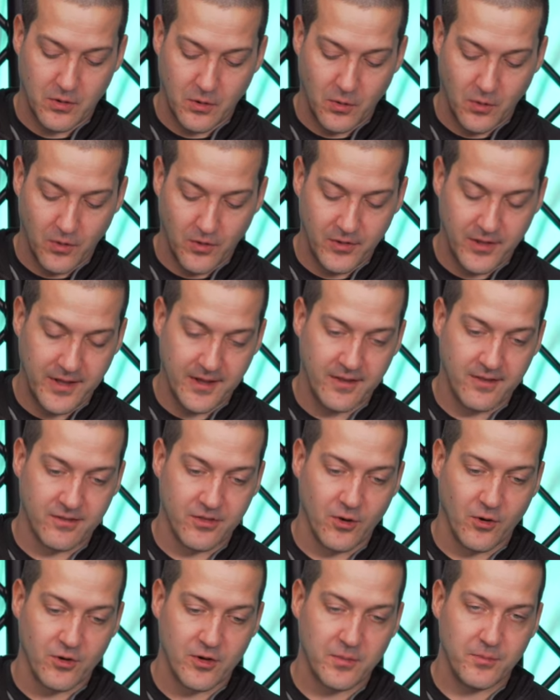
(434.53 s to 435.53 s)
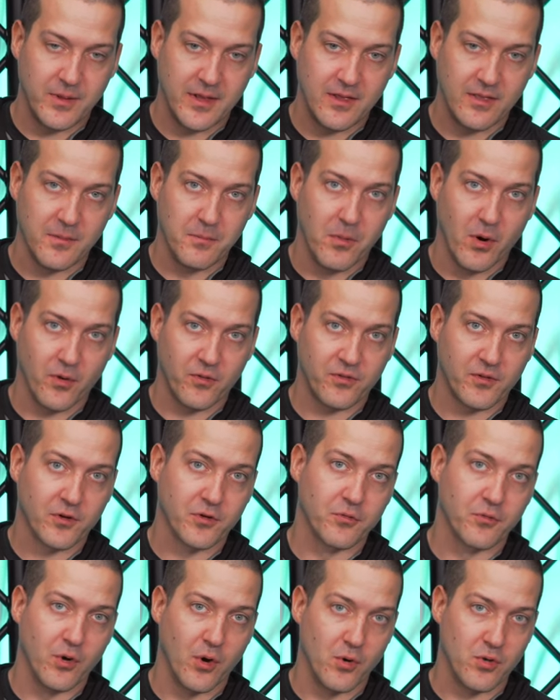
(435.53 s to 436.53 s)
gold is known to be the most
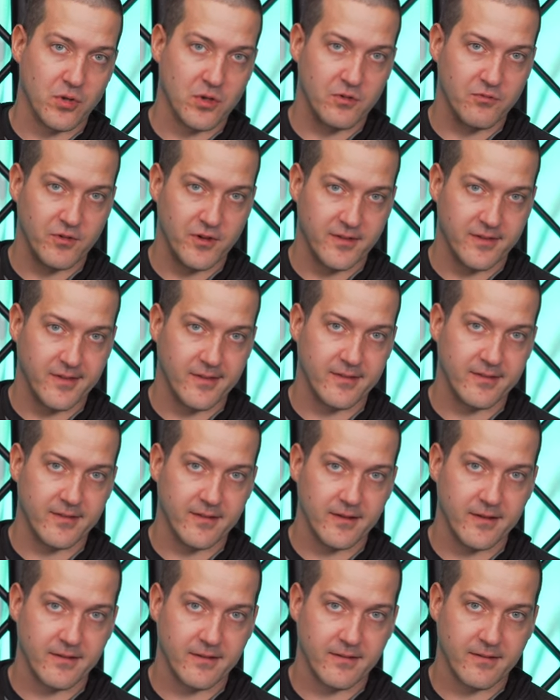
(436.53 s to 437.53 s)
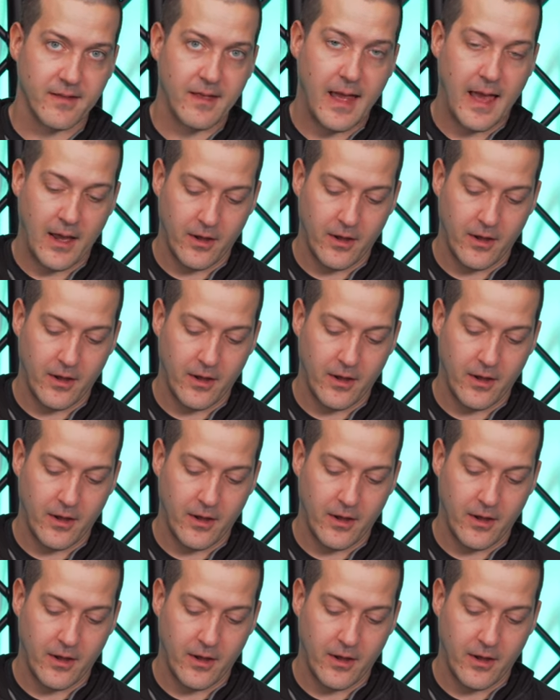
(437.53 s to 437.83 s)
corrosion resistant